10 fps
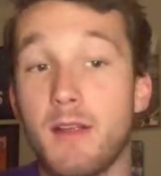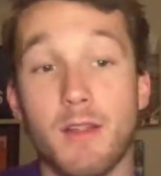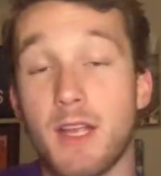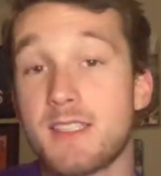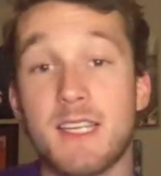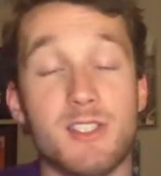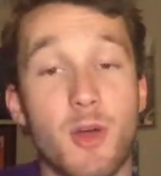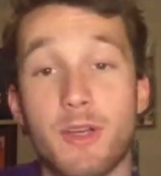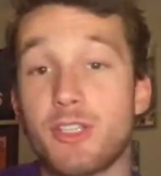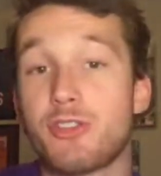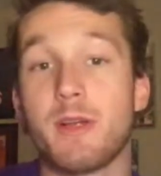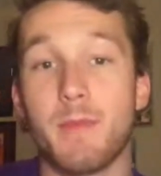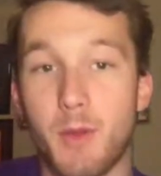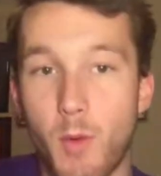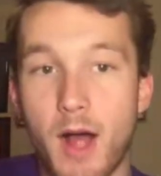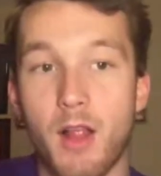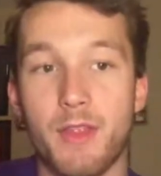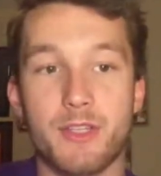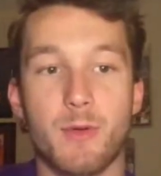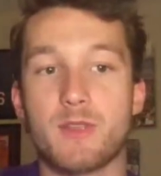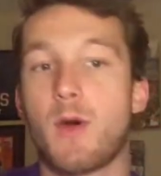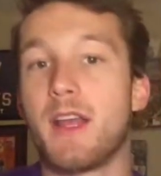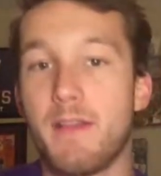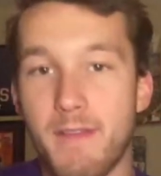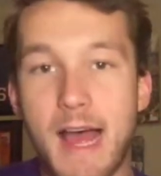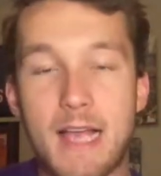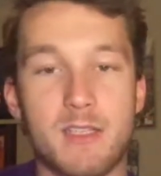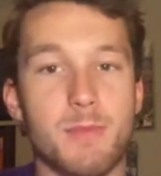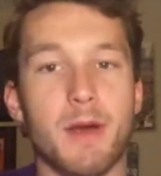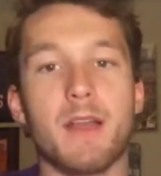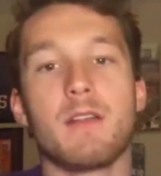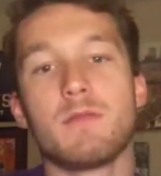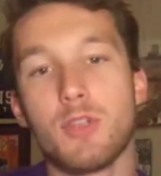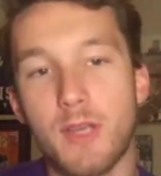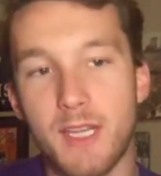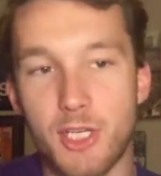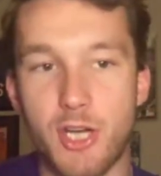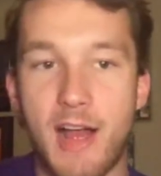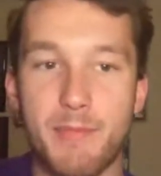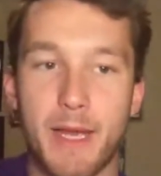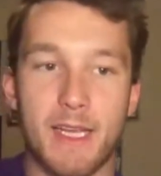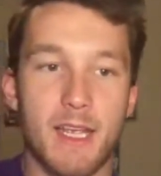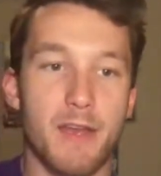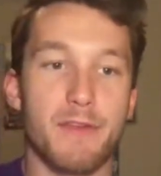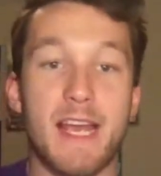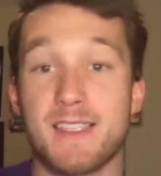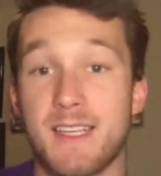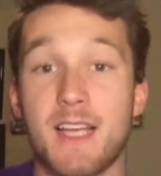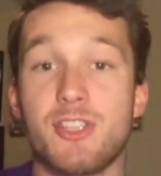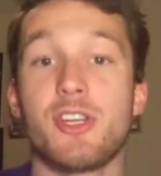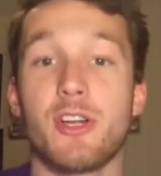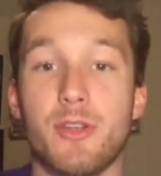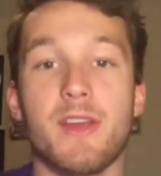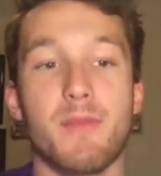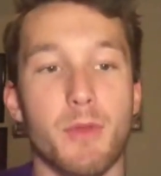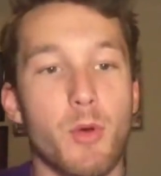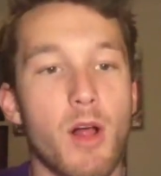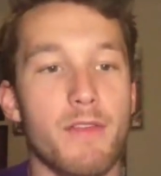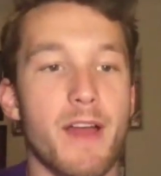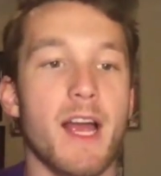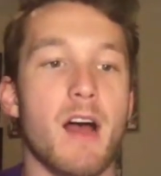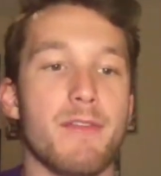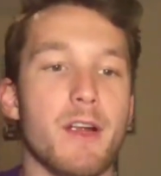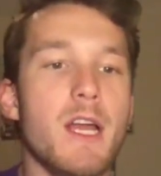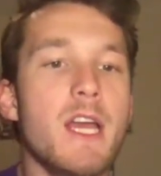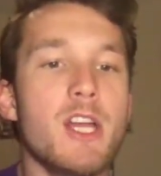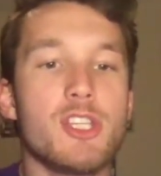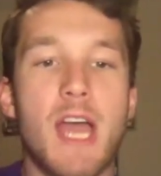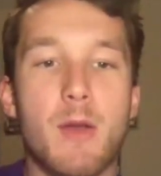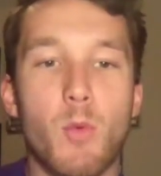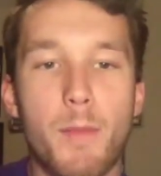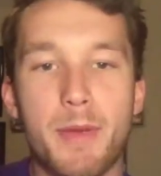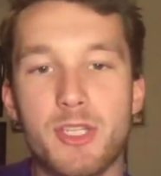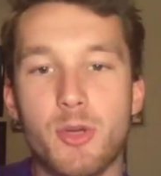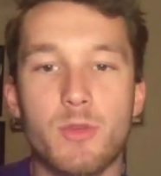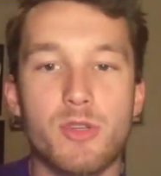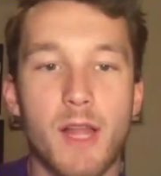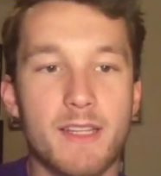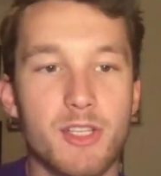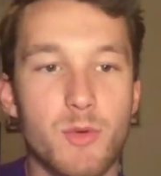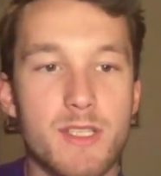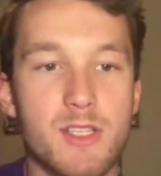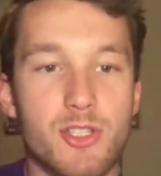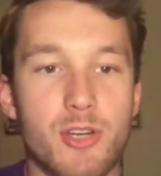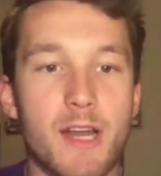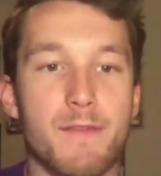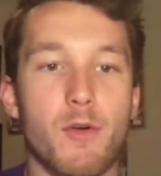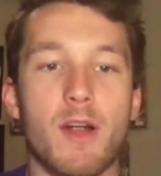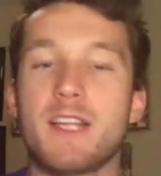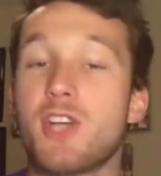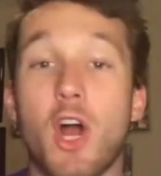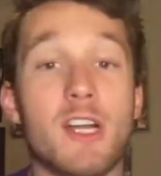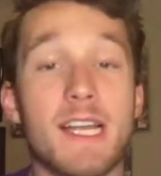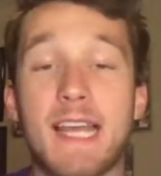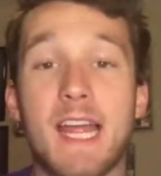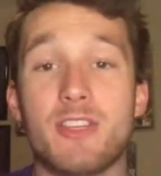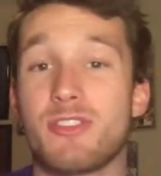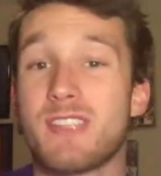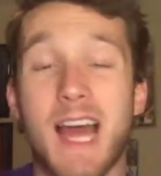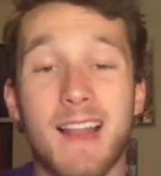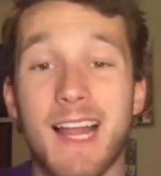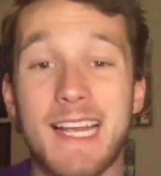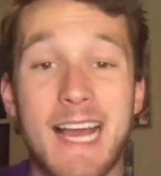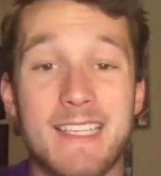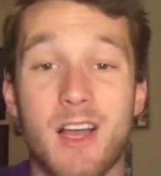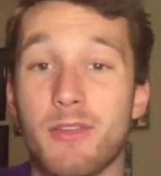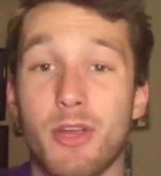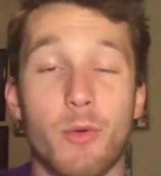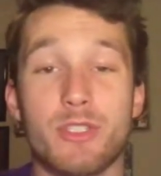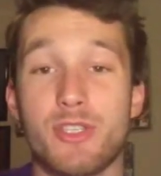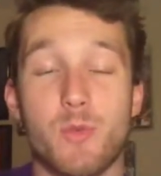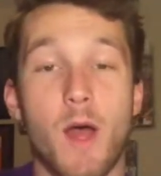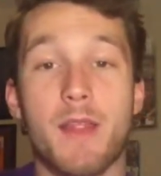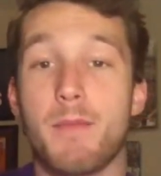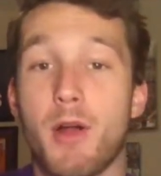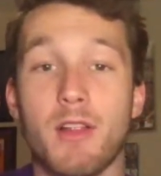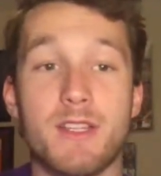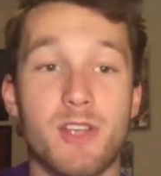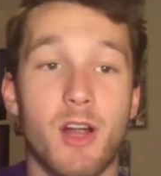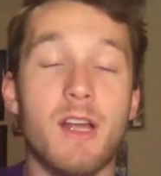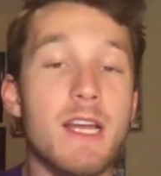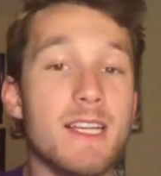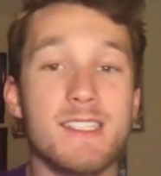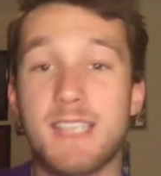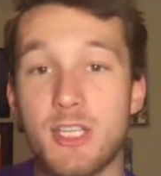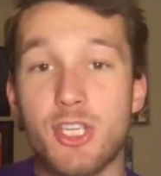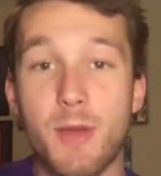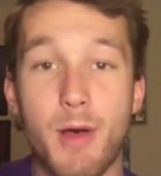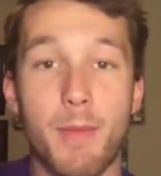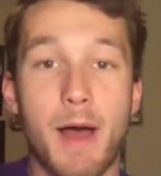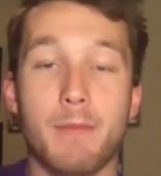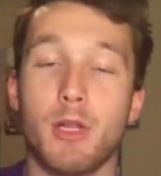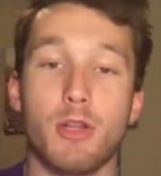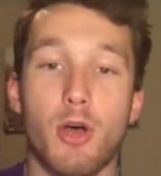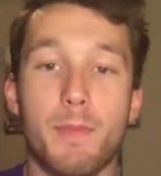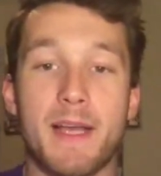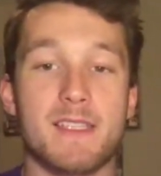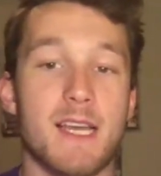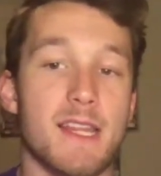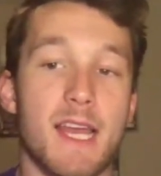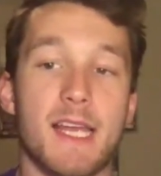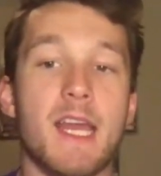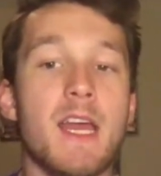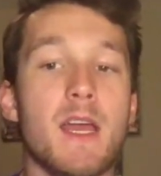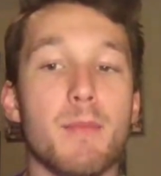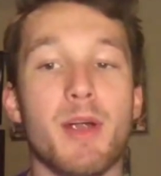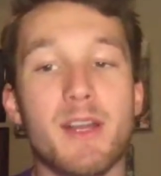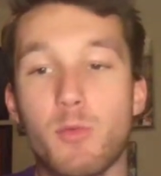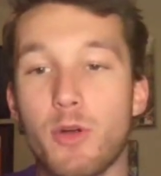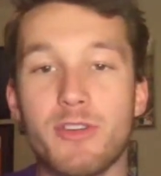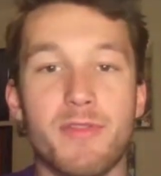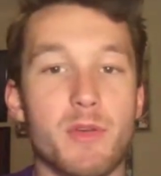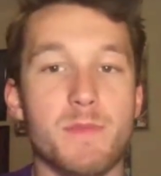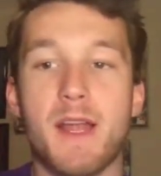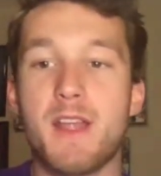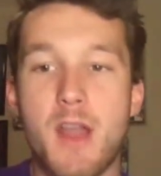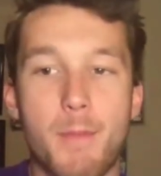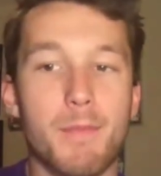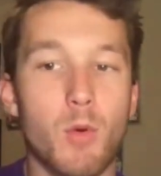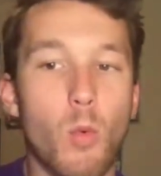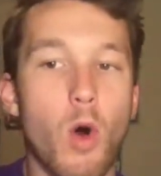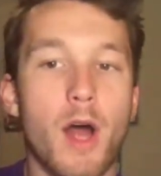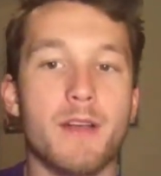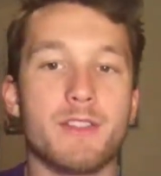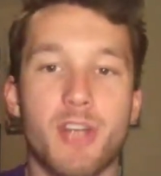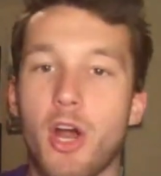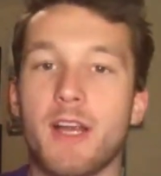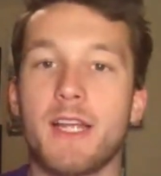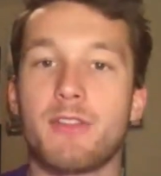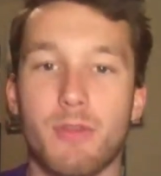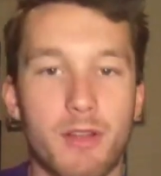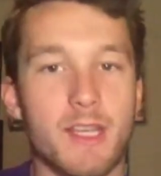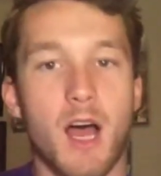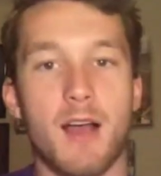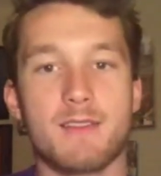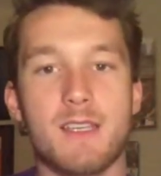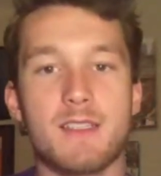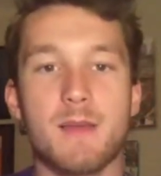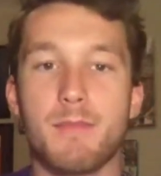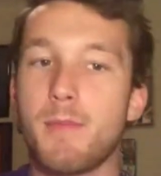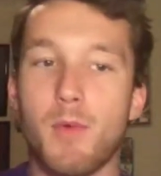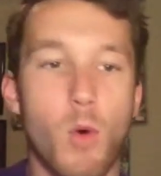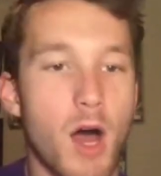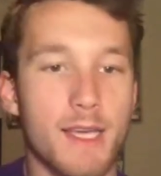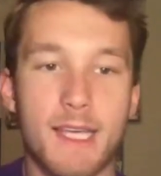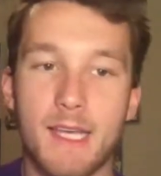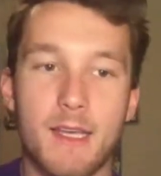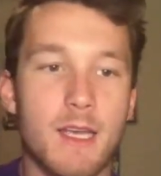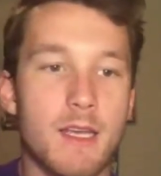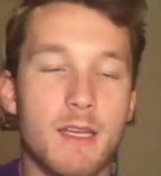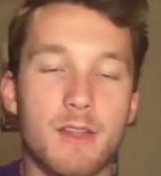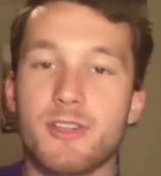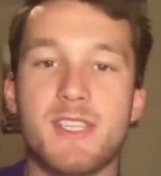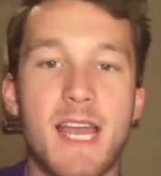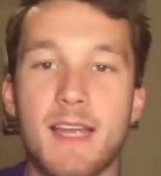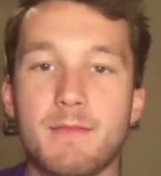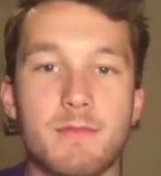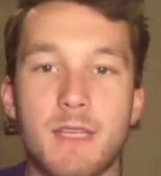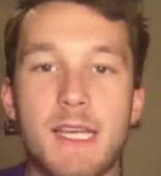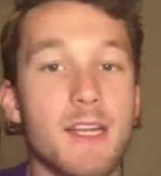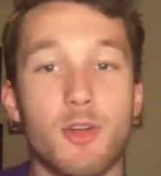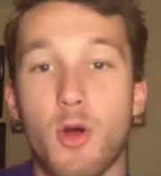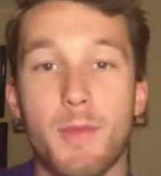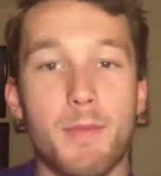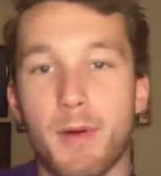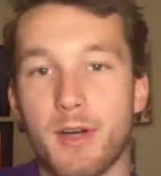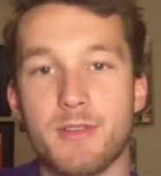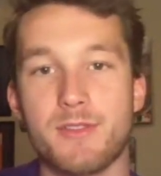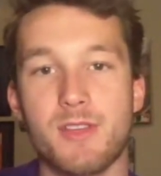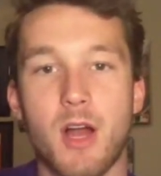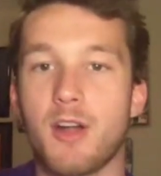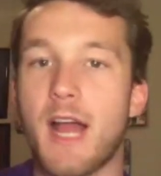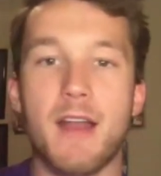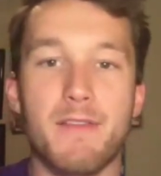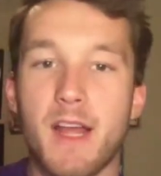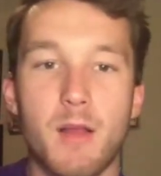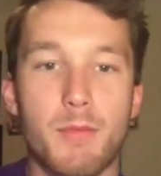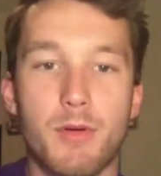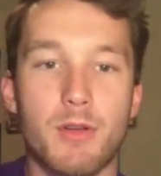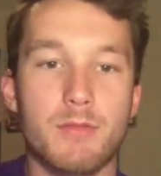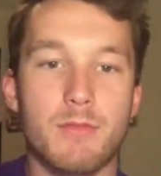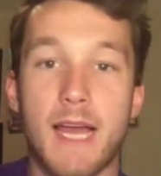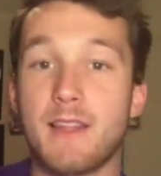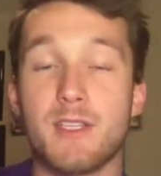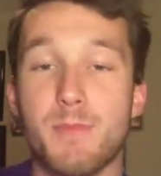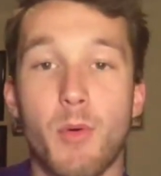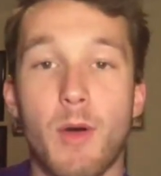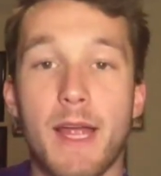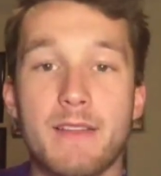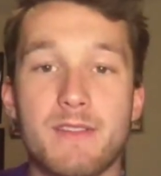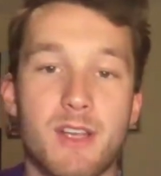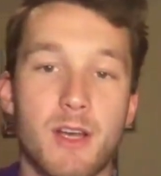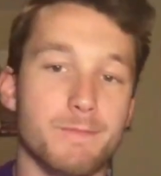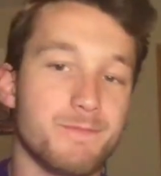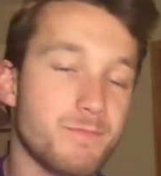unless things go extremely well and the Twins want to invest, but you can get a draft pick if he has a nice year and you give him the qualifying offer. Chad, what pitcher would you like the Twins to trade for? It's hard to gauge. There's not a lot of guys out there, which is why the Marlins are stingy about Pablo Lopez, I think. Brandon Woodruff was my number one target throughout the offseason, but Milwaukee, they're saying he and Corbin Burns are not available at this point. So